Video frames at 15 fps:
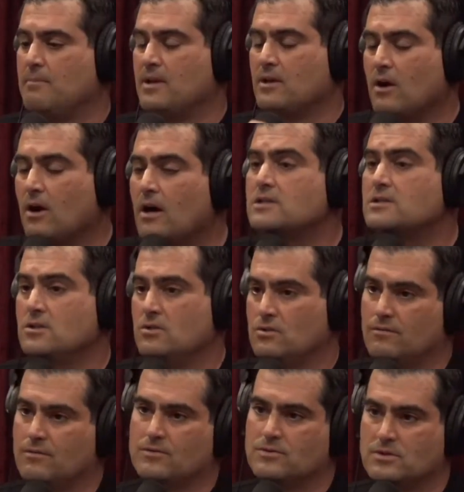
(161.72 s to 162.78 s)
that because the
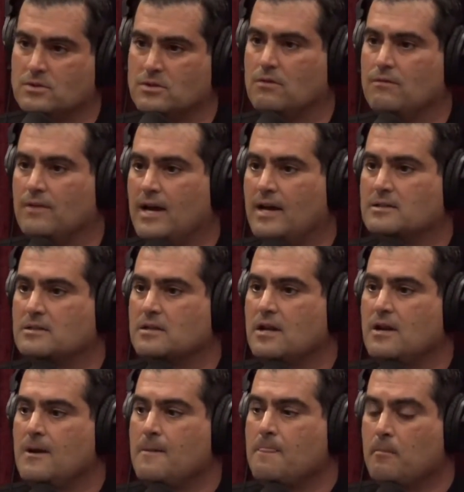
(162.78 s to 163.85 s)
universe is so vast,
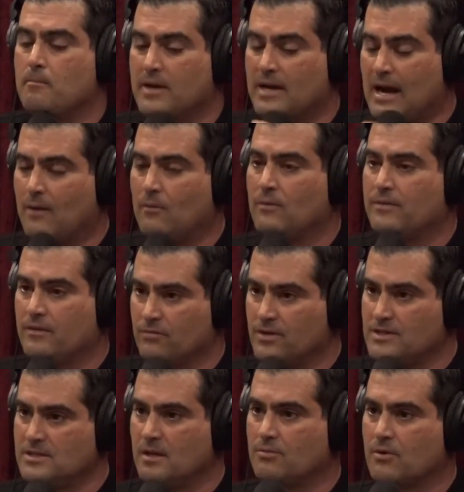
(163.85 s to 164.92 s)
mm-hmm. but I, the
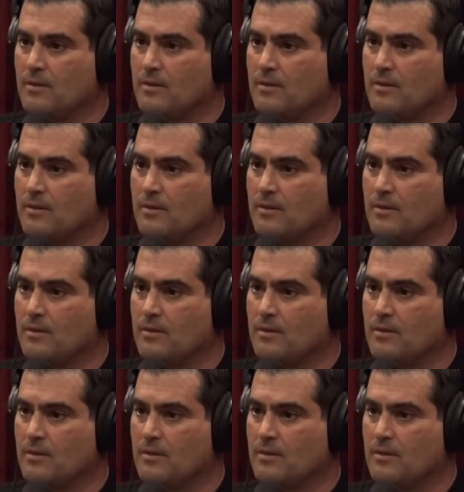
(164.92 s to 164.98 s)
reason I